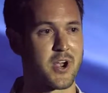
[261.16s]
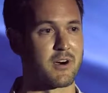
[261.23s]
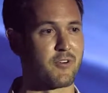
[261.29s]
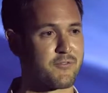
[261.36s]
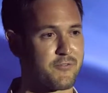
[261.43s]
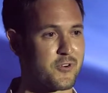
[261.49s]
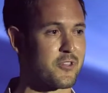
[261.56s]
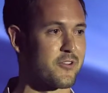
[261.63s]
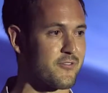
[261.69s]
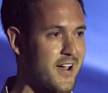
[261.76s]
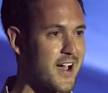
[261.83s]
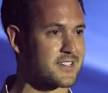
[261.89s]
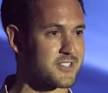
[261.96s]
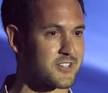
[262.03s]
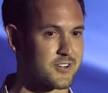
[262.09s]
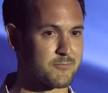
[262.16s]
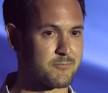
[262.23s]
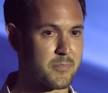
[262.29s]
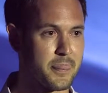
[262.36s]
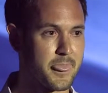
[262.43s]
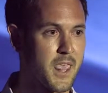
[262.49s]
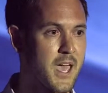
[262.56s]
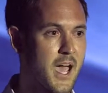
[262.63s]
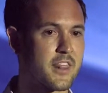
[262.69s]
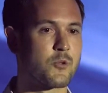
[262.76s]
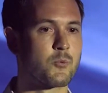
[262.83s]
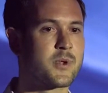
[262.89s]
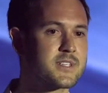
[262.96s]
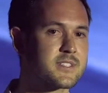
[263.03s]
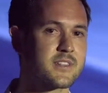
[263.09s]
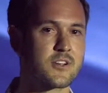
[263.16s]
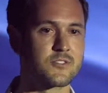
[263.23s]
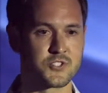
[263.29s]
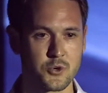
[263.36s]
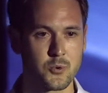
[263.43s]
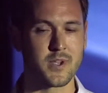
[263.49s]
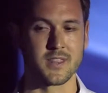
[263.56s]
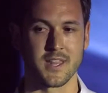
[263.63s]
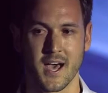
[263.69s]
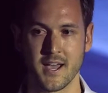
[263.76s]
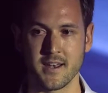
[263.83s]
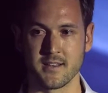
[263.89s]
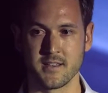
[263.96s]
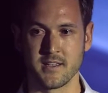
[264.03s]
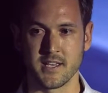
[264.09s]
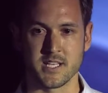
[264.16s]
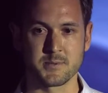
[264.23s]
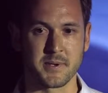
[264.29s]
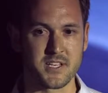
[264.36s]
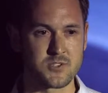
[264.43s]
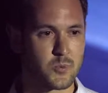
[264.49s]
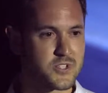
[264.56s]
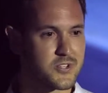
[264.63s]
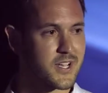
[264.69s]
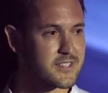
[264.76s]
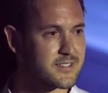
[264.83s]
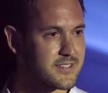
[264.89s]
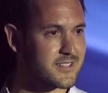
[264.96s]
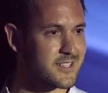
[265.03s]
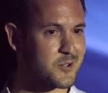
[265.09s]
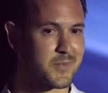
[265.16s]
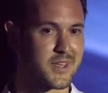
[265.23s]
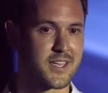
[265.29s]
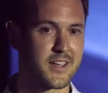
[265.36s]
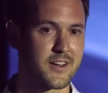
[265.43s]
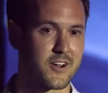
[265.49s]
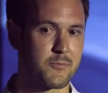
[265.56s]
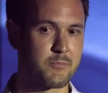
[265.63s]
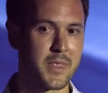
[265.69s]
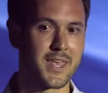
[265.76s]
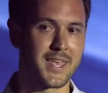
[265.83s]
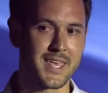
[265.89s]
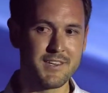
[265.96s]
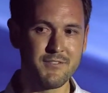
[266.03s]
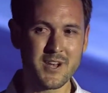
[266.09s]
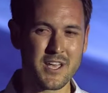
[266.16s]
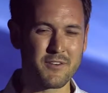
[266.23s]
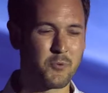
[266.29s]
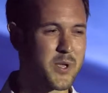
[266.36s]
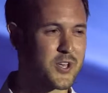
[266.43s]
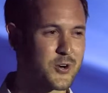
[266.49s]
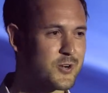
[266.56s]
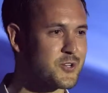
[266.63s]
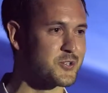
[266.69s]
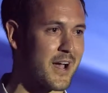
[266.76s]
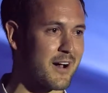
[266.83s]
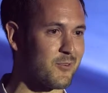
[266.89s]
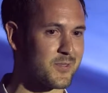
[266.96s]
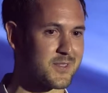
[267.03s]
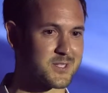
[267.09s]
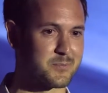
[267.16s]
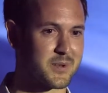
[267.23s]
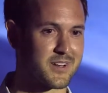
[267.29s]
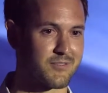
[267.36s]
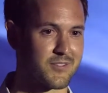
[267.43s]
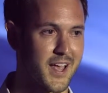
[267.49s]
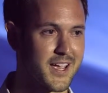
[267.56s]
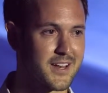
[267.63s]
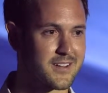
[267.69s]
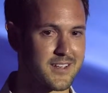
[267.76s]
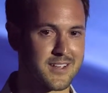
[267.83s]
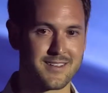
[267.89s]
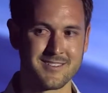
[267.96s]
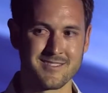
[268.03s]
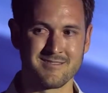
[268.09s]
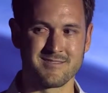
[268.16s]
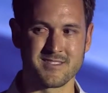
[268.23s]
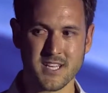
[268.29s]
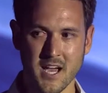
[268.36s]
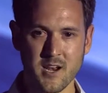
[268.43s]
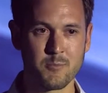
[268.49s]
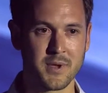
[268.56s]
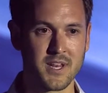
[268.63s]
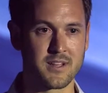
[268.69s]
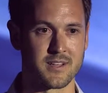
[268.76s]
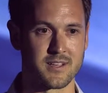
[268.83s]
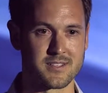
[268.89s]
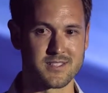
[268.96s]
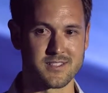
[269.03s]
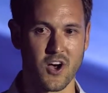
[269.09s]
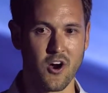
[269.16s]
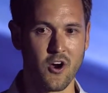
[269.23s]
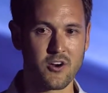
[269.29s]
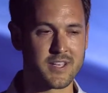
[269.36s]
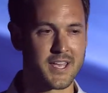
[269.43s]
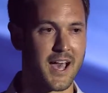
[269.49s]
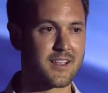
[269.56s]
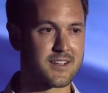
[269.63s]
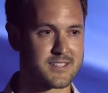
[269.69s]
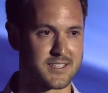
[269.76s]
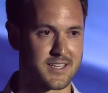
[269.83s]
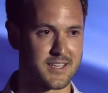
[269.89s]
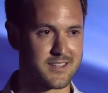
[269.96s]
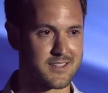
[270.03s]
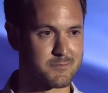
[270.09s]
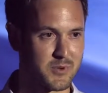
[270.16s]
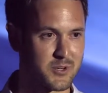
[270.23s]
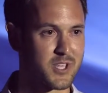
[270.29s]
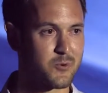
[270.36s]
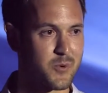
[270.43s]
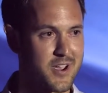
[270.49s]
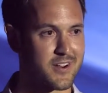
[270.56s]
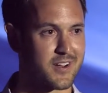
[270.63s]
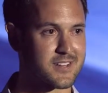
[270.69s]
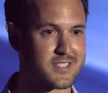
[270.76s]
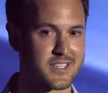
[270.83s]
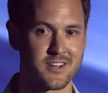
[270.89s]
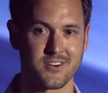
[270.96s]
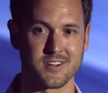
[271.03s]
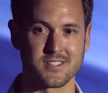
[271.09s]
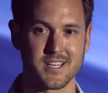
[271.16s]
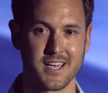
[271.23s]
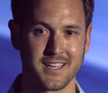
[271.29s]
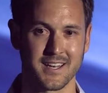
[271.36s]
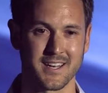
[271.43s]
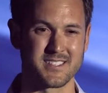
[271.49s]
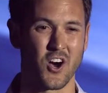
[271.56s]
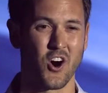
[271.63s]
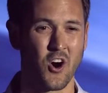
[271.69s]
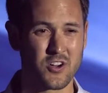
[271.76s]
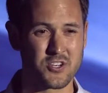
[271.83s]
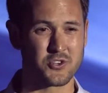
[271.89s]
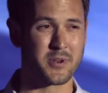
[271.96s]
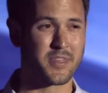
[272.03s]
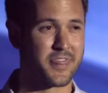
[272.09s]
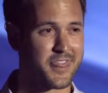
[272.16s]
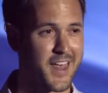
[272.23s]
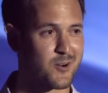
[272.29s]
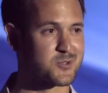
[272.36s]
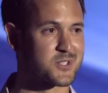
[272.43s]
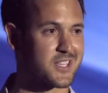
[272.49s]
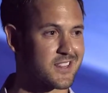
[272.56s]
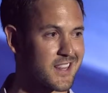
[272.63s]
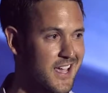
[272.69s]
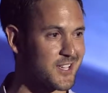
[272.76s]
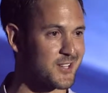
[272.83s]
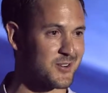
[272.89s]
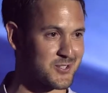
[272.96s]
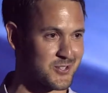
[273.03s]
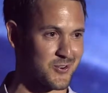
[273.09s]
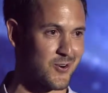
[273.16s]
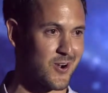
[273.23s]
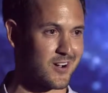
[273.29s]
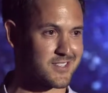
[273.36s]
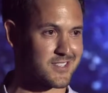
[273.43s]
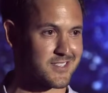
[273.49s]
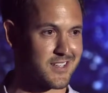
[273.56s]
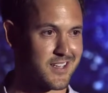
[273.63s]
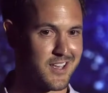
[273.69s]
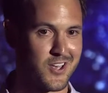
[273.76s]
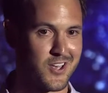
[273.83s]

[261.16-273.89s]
travel further faster. And the reason they're doing that is because once you guys listen to me here, even if we could travel at the speed of light, it's kind of meaningless. Our galaxy, Milky Way, you're gonna see here in a second, is 100,000 light years across.